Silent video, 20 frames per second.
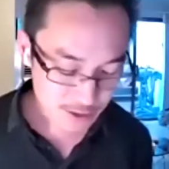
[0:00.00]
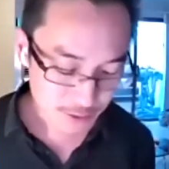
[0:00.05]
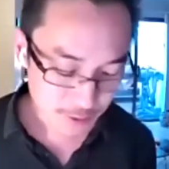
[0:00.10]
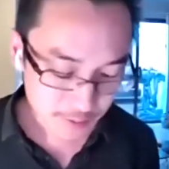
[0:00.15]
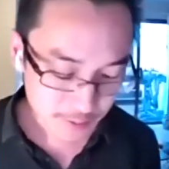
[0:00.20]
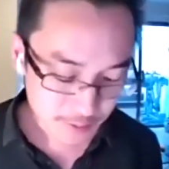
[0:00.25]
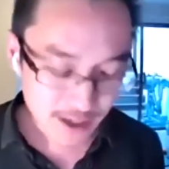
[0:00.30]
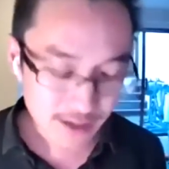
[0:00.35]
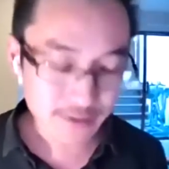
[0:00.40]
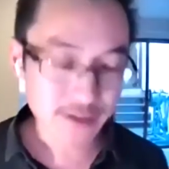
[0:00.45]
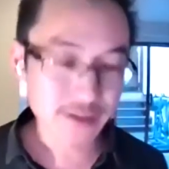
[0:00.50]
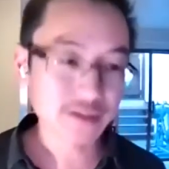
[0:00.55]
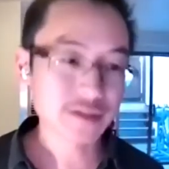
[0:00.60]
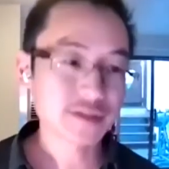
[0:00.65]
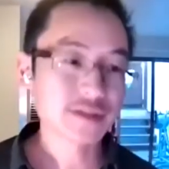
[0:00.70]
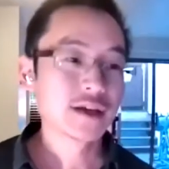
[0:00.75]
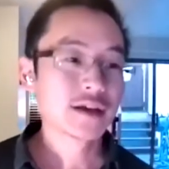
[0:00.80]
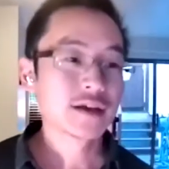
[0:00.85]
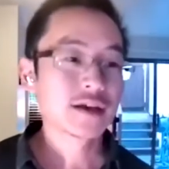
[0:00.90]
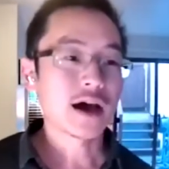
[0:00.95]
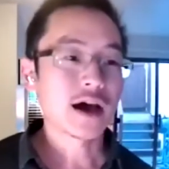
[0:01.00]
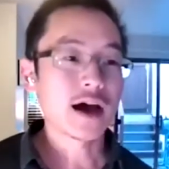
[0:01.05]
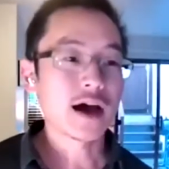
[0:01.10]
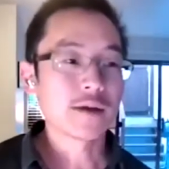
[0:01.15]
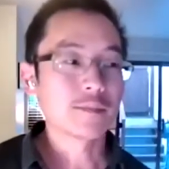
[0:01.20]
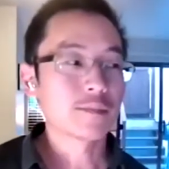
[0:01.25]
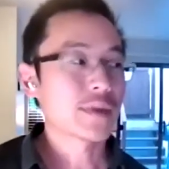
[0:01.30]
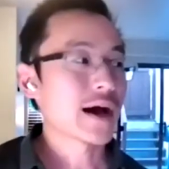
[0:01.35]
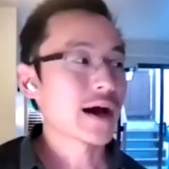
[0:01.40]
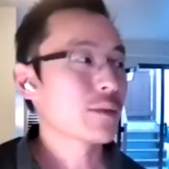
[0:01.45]
touched a little bit on this.
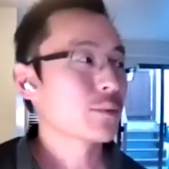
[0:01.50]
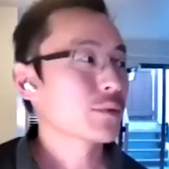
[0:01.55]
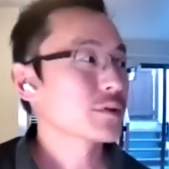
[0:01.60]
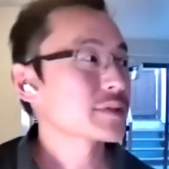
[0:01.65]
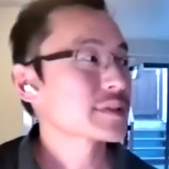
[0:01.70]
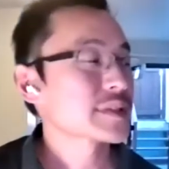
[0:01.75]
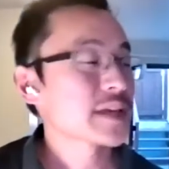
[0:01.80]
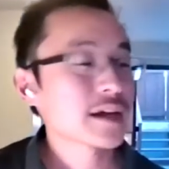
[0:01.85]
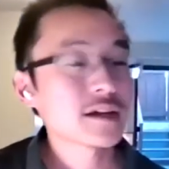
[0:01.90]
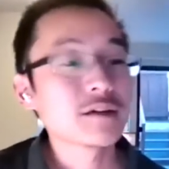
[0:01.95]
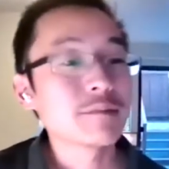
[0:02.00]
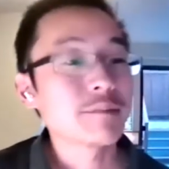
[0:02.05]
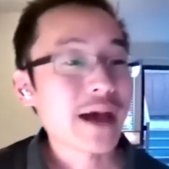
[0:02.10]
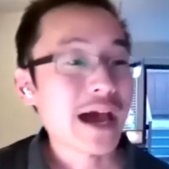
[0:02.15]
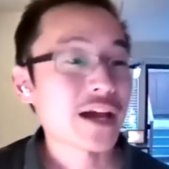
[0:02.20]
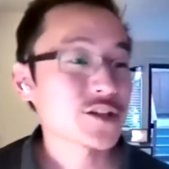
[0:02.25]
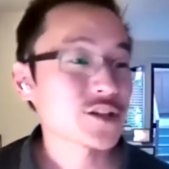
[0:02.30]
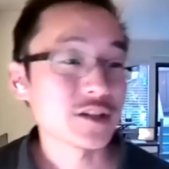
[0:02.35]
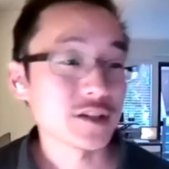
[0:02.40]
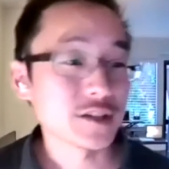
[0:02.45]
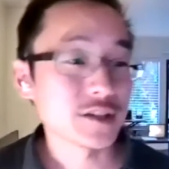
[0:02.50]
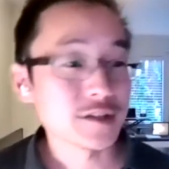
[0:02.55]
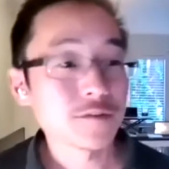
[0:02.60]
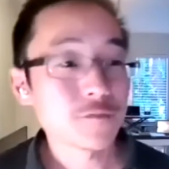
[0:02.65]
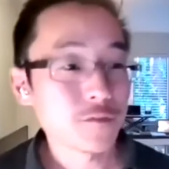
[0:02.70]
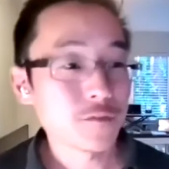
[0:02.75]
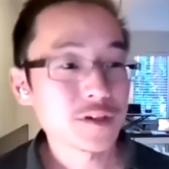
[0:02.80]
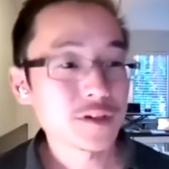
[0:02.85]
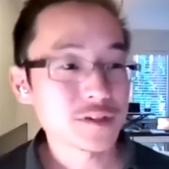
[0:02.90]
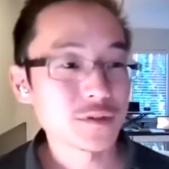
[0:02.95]
I will say compassion is
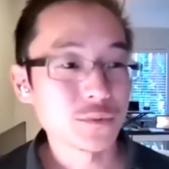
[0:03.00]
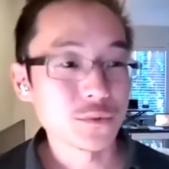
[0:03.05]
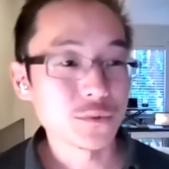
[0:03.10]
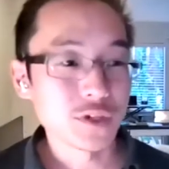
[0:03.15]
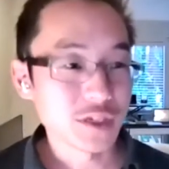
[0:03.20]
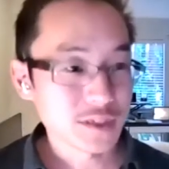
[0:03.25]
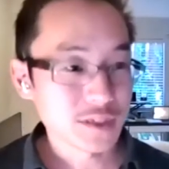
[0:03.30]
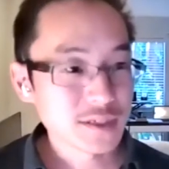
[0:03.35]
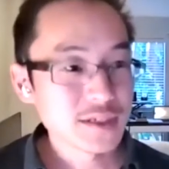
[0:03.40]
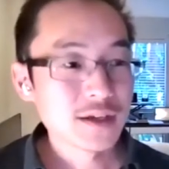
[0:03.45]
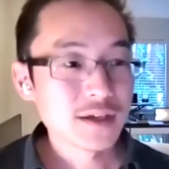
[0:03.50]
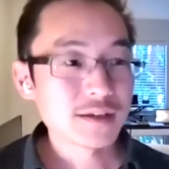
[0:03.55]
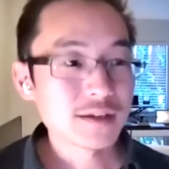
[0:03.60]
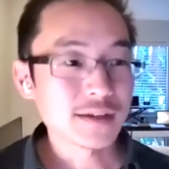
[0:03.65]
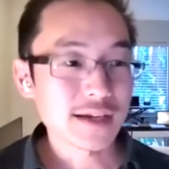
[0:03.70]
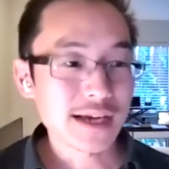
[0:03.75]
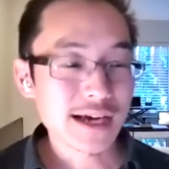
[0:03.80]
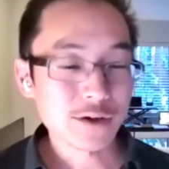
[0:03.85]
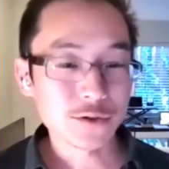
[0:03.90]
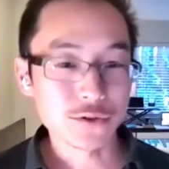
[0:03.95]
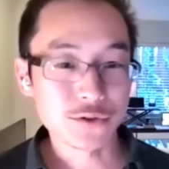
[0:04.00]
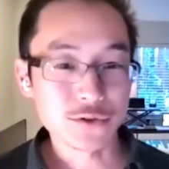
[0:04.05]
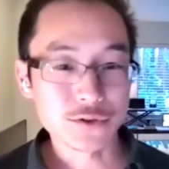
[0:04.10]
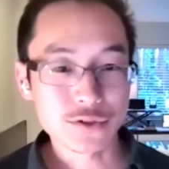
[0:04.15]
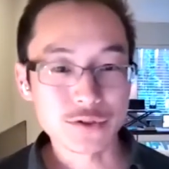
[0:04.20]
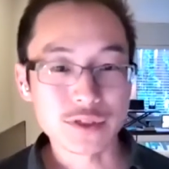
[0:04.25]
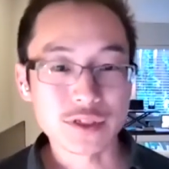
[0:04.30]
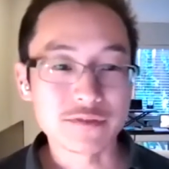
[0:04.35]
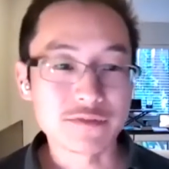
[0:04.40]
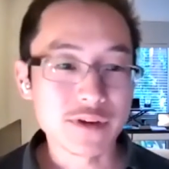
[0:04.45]
the first word that I will
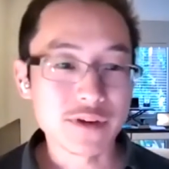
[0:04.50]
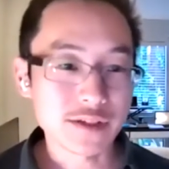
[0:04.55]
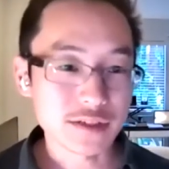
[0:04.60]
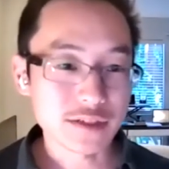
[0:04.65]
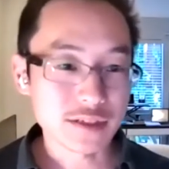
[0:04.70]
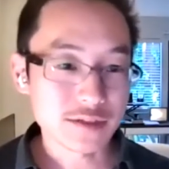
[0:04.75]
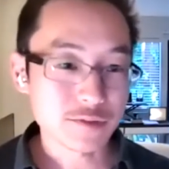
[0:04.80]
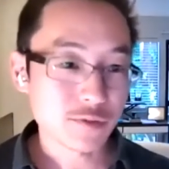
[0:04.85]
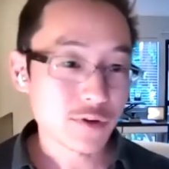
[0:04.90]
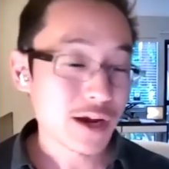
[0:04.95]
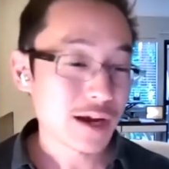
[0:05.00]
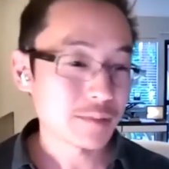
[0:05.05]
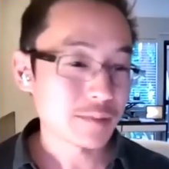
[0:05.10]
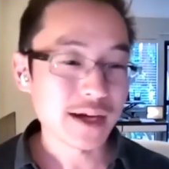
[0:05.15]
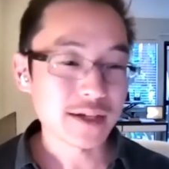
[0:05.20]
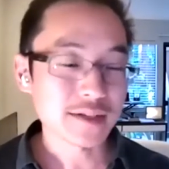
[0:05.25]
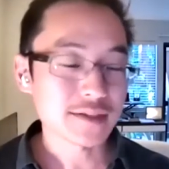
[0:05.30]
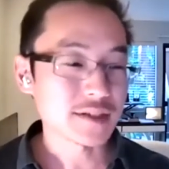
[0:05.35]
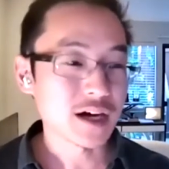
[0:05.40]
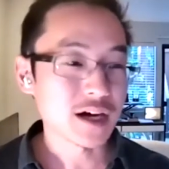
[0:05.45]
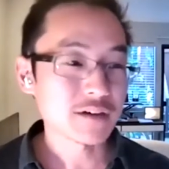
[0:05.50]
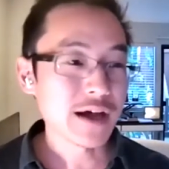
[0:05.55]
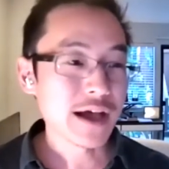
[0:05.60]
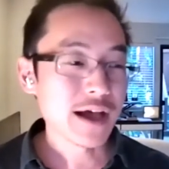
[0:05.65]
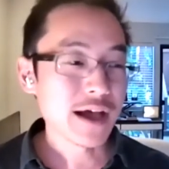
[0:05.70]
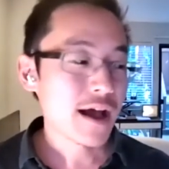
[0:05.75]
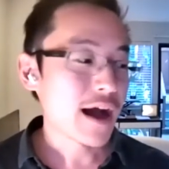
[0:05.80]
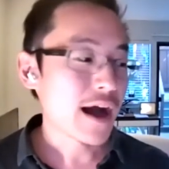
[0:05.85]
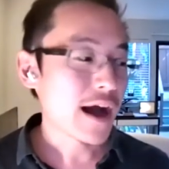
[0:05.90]
use to describe myself.